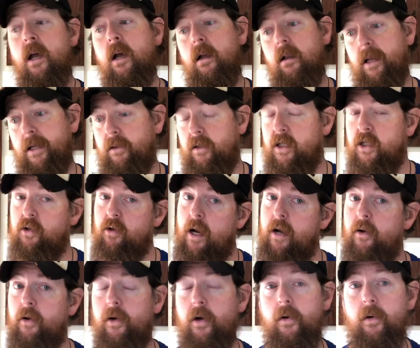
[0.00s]
like the
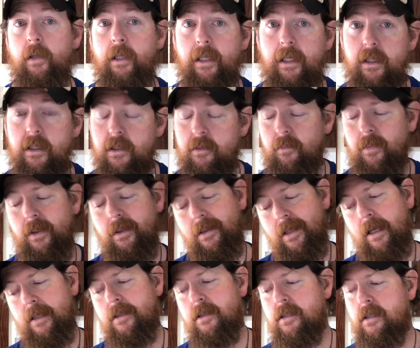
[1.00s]
Strider currently is, but
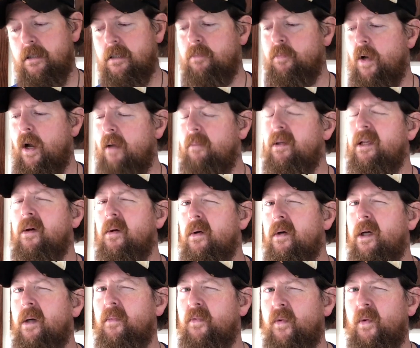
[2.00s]
that's probably going
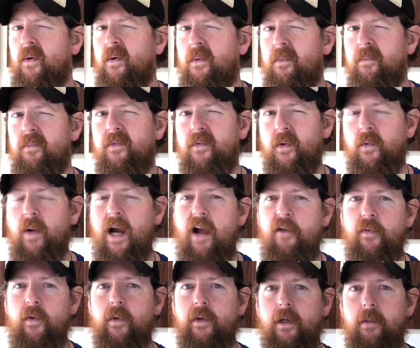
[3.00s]
for, for
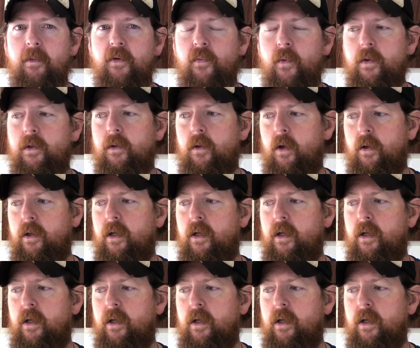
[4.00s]
raffle here before too long.